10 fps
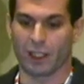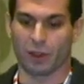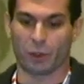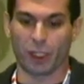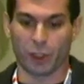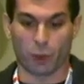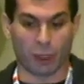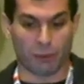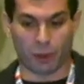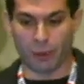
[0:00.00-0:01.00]
grant
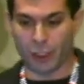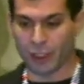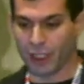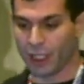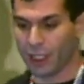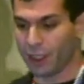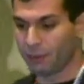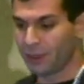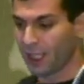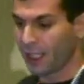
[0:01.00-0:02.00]
URI permission
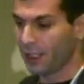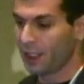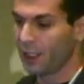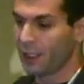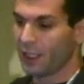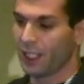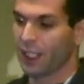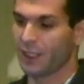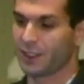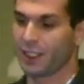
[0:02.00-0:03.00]
tag
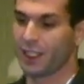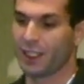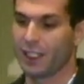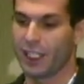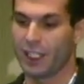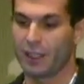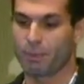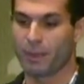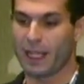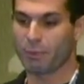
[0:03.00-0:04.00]
has a
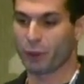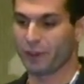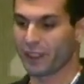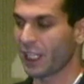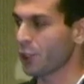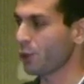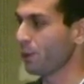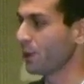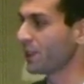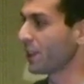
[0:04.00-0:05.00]
path prefix
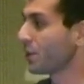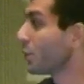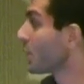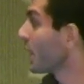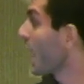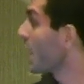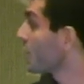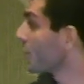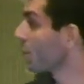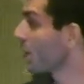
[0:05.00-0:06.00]
attribute set to /.
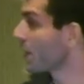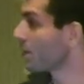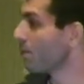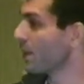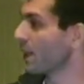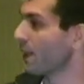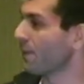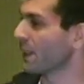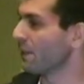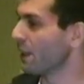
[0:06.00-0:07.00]
So that
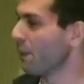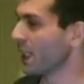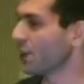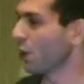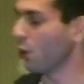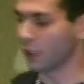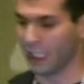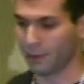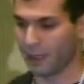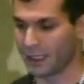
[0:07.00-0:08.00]
effectively makes the whole
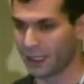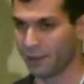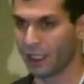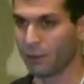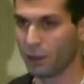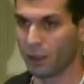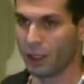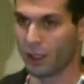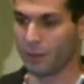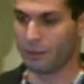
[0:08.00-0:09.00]
database available
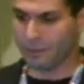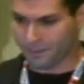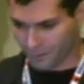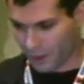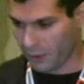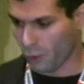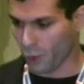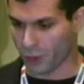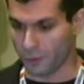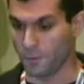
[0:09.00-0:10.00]

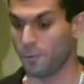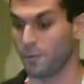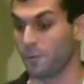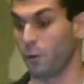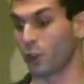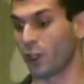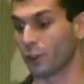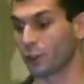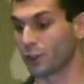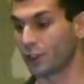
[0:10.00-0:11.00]
for
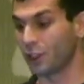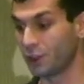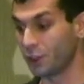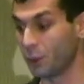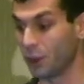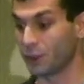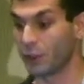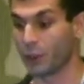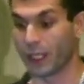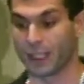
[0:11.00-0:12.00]
others to
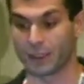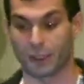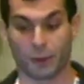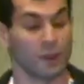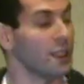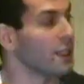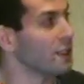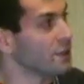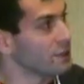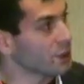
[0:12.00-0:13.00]
look at. So
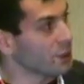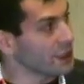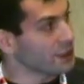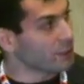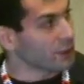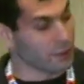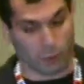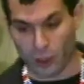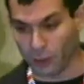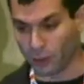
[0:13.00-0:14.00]
that's a bit of a
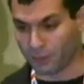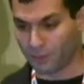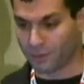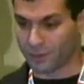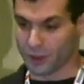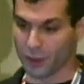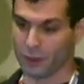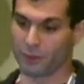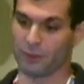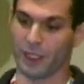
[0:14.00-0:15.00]
problem.
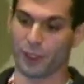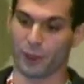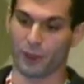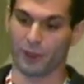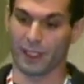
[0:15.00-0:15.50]
So make sure